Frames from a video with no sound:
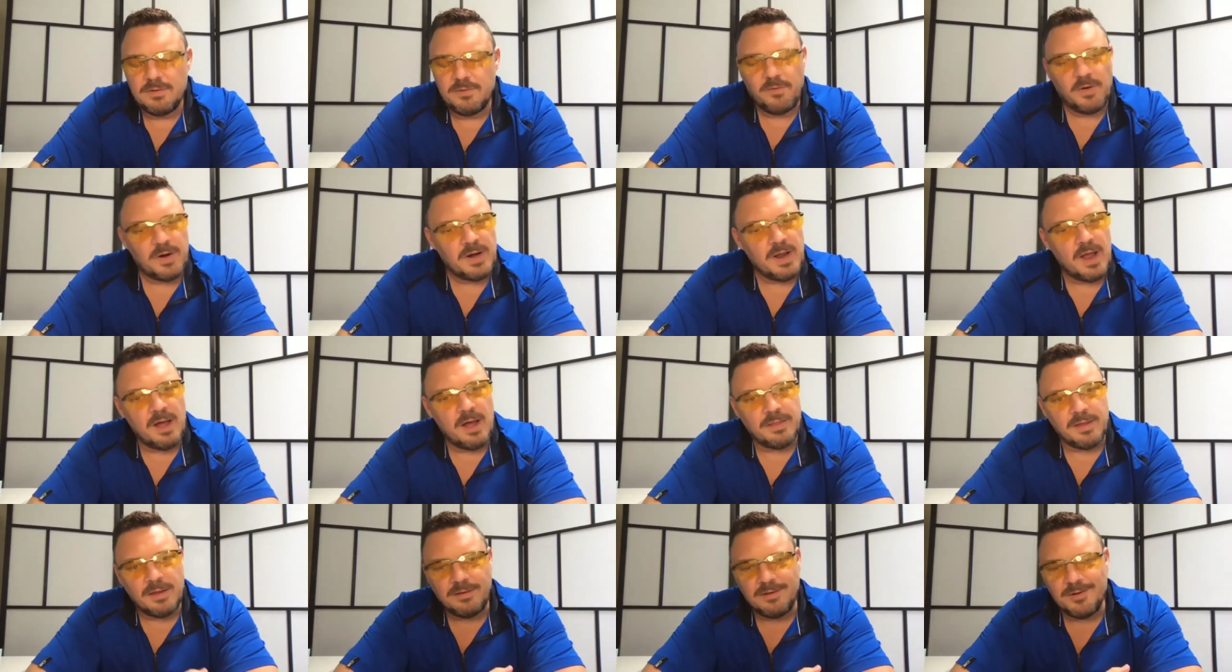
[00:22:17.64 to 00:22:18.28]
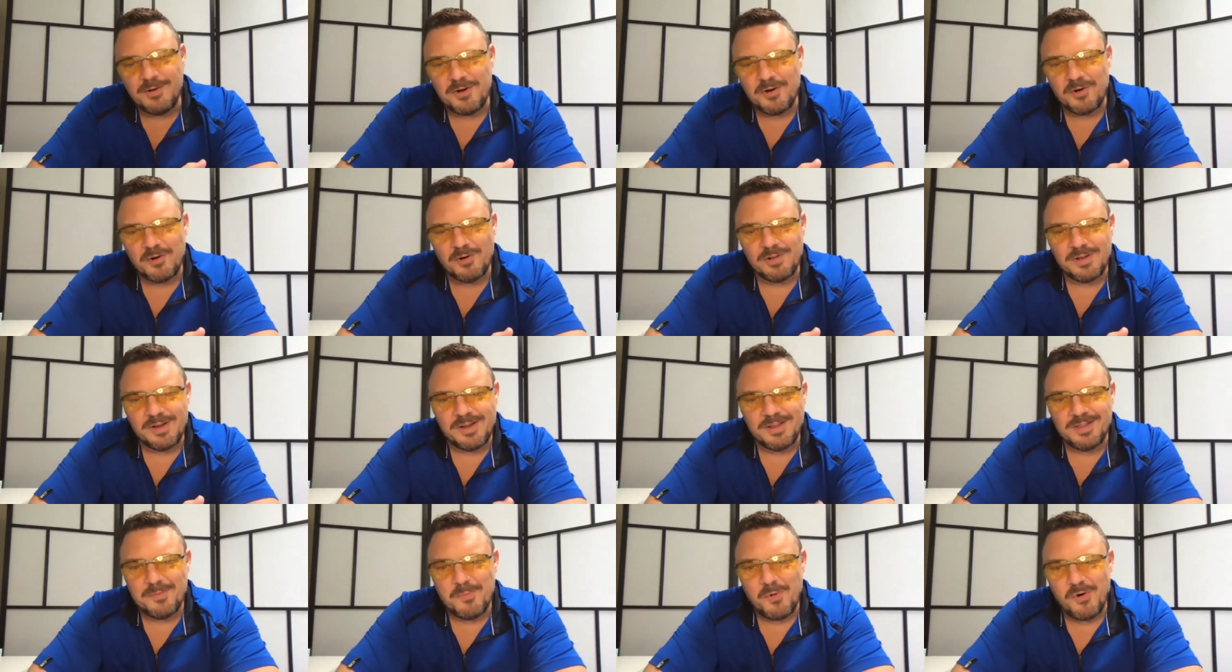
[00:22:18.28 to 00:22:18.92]
funny how they do it
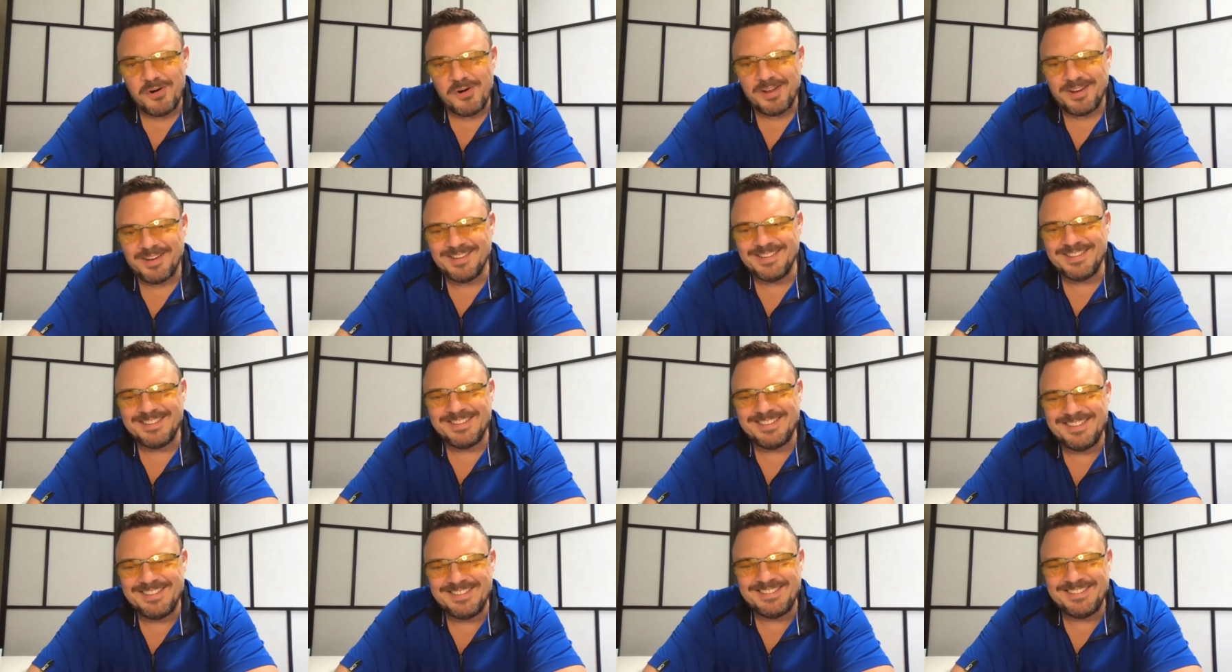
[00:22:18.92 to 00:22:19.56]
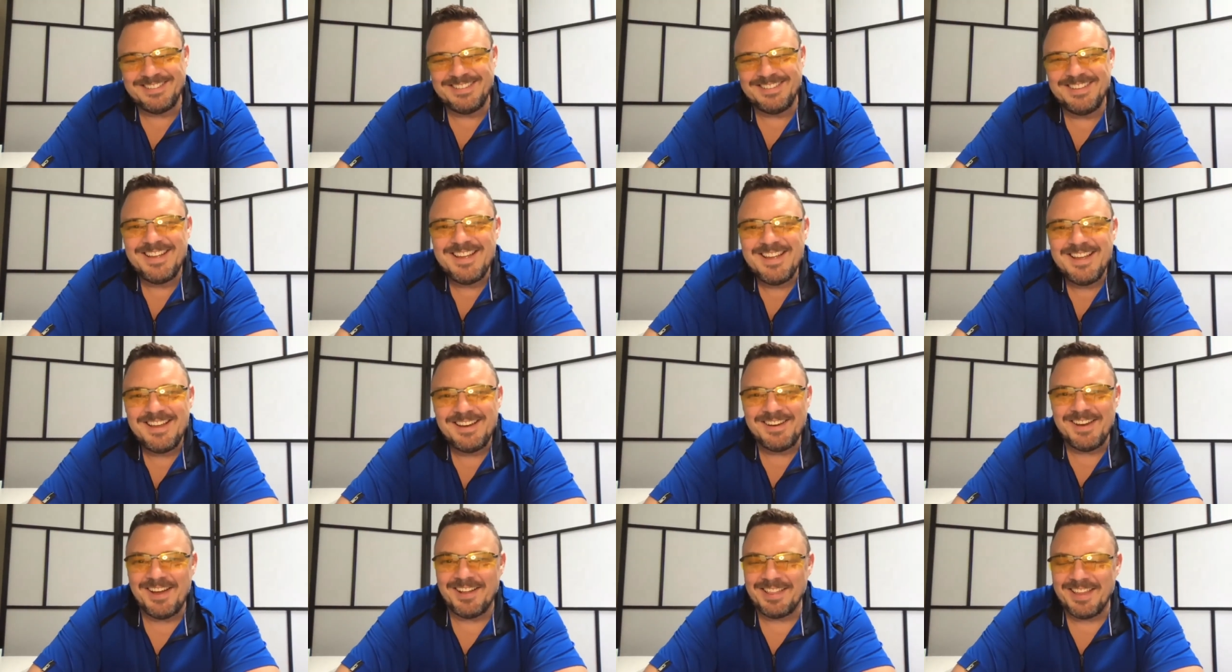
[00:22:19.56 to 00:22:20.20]
early in the morning,
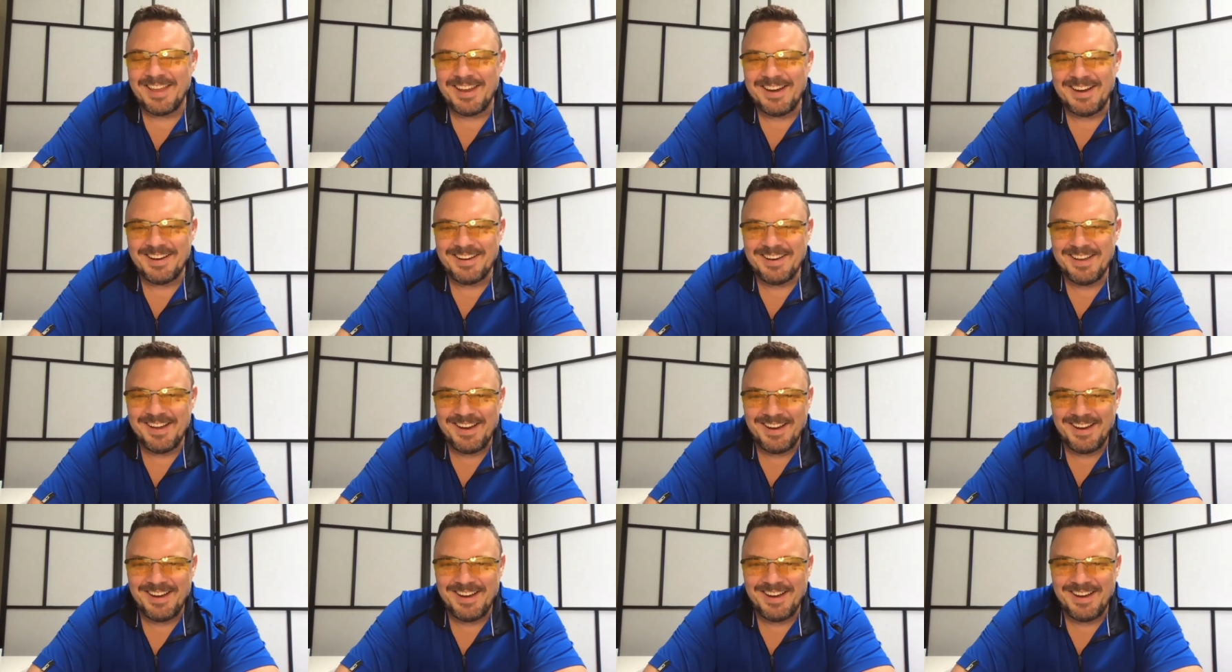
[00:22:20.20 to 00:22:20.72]
not late at night.